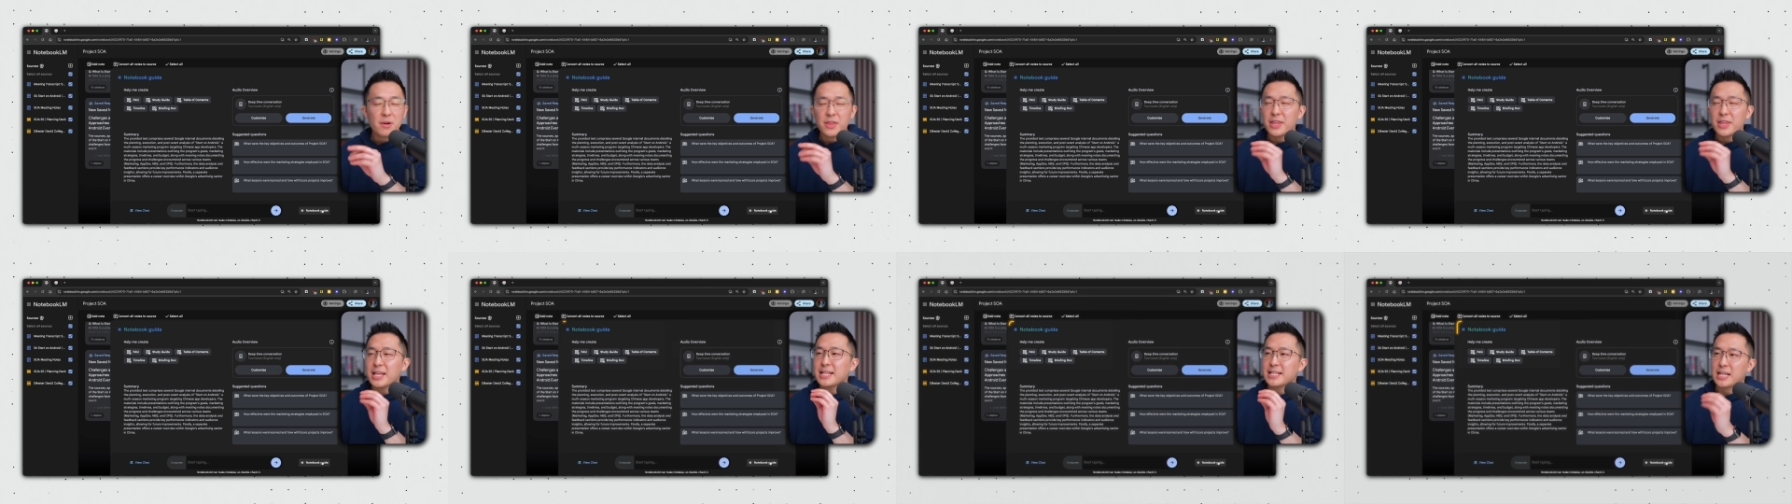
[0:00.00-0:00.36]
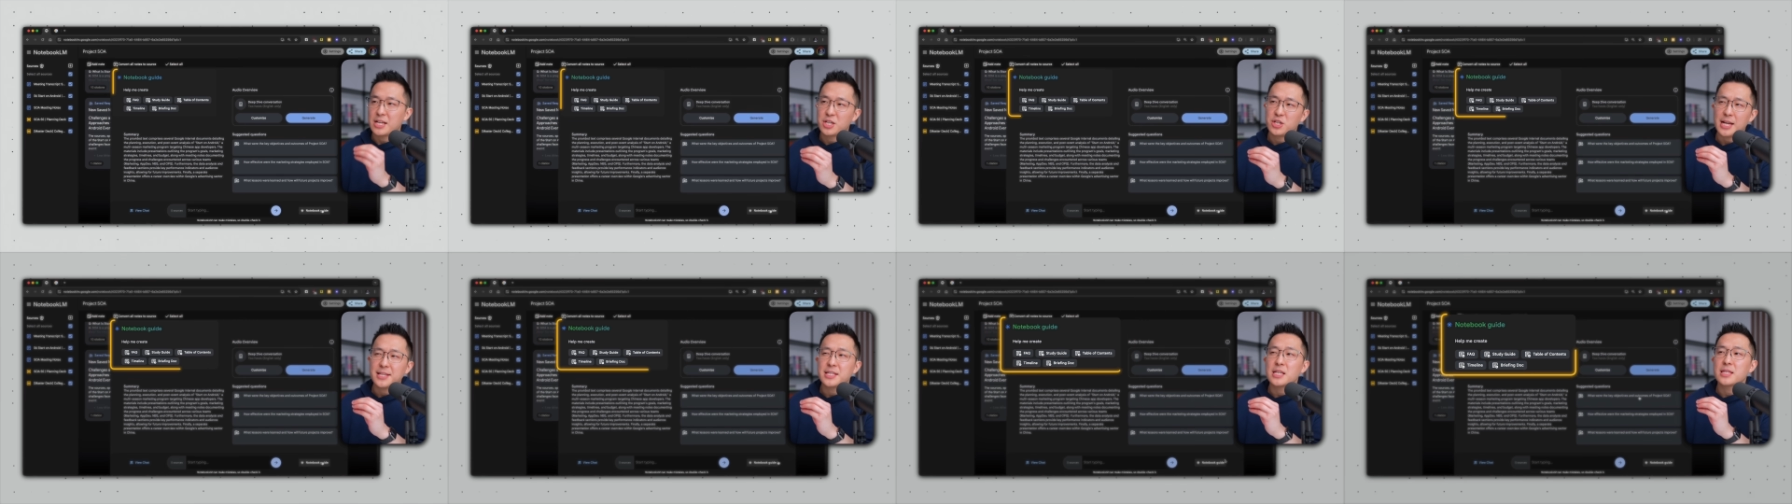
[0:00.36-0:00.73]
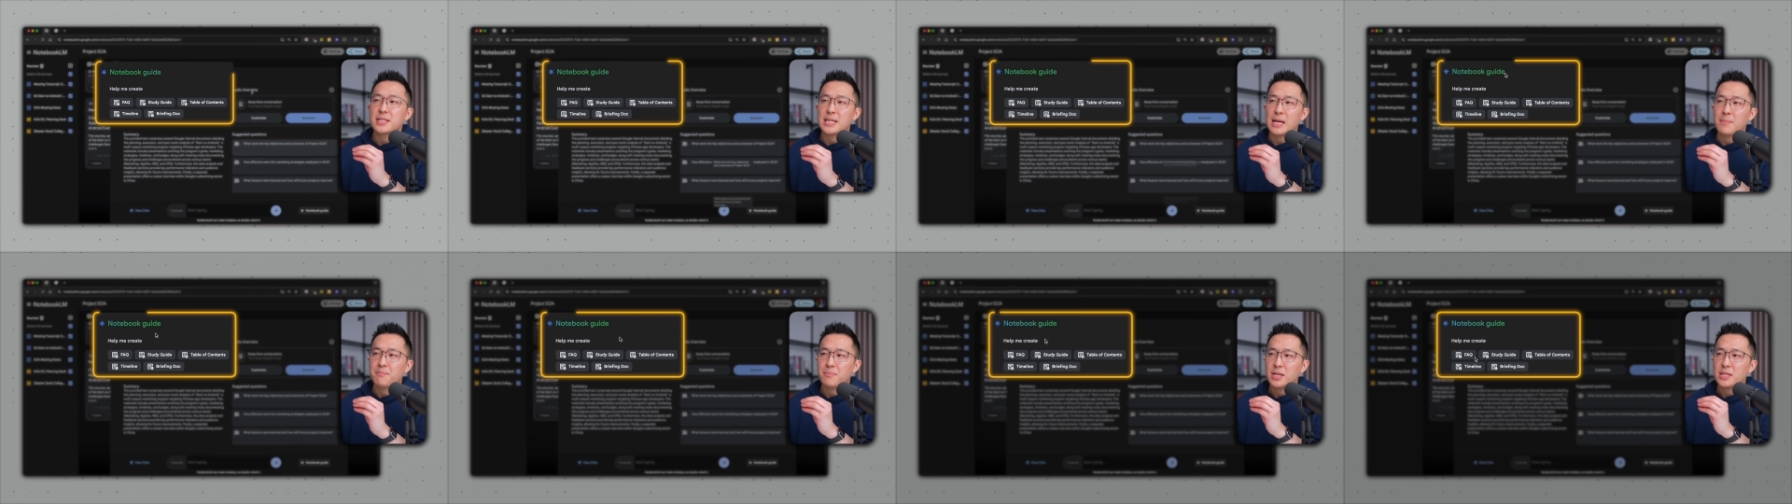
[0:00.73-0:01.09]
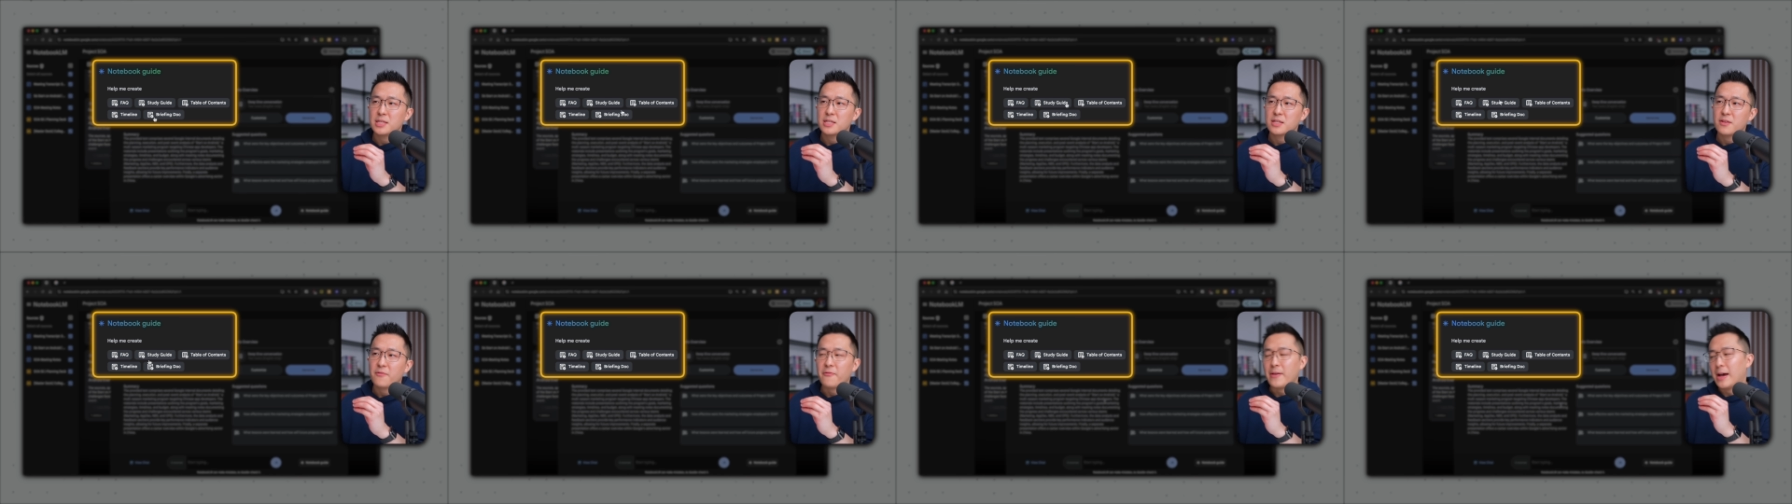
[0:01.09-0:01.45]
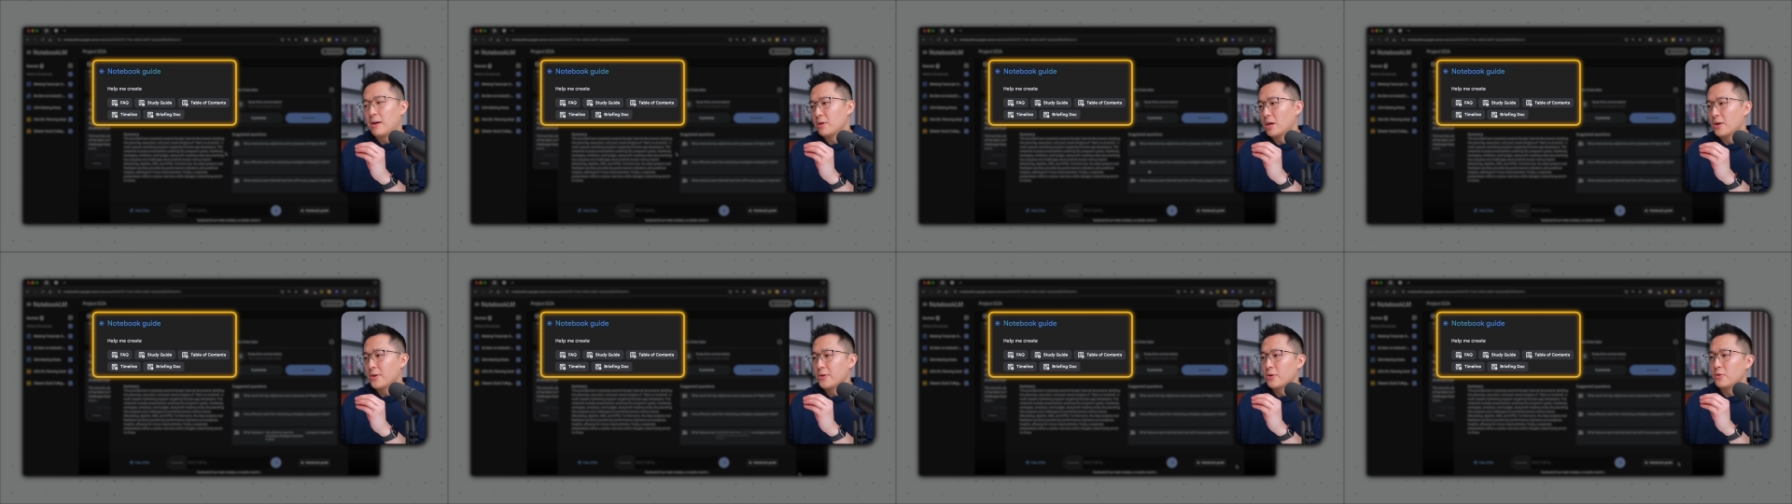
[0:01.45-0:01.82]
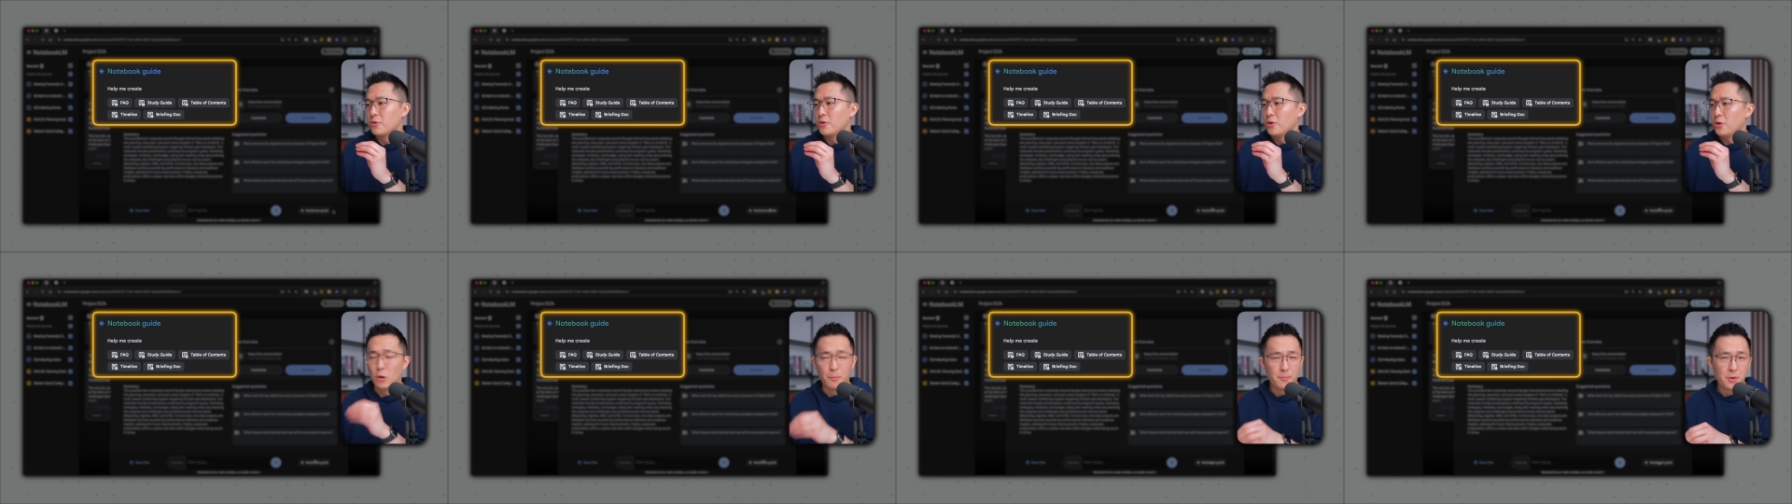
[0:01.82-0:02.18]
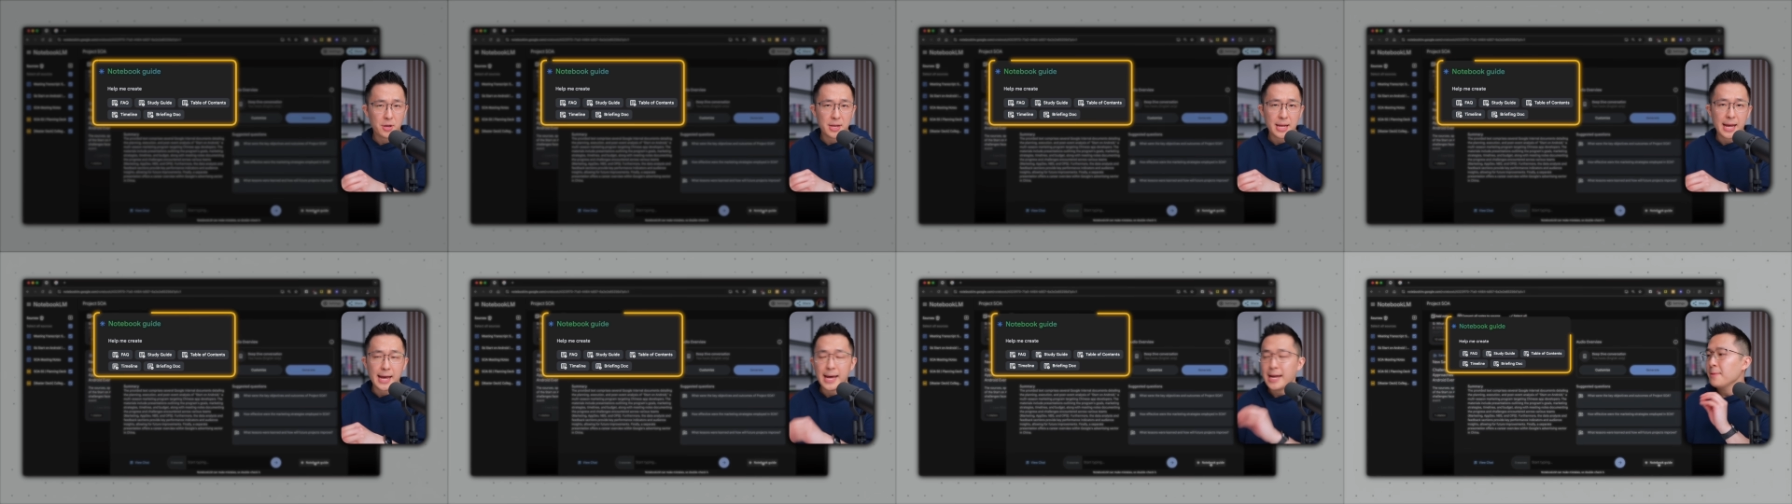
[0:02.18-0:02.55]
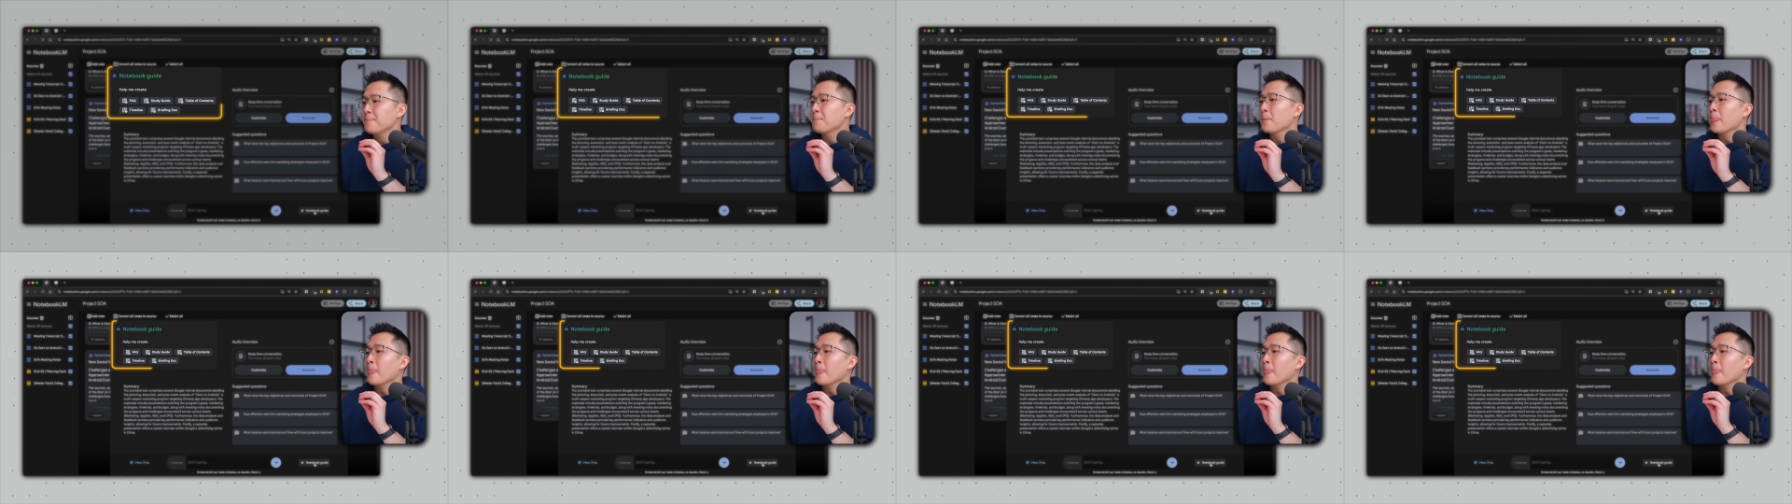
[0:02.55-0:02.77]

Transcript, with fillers: the suggested templates found under Notebook Guide?